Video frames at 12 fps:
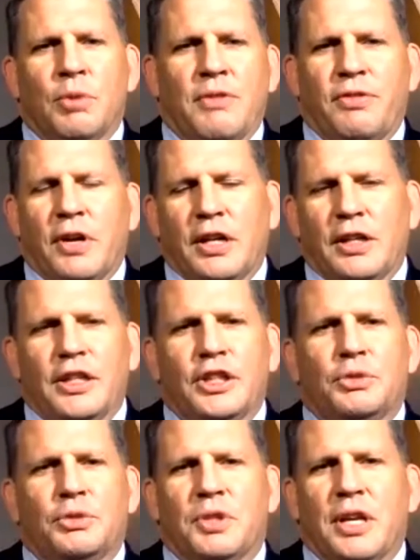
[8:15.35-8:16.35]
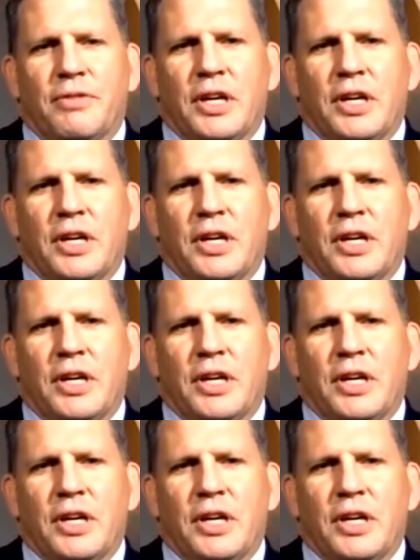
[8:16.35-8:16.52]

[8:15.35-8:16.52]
Quite frankly, it's with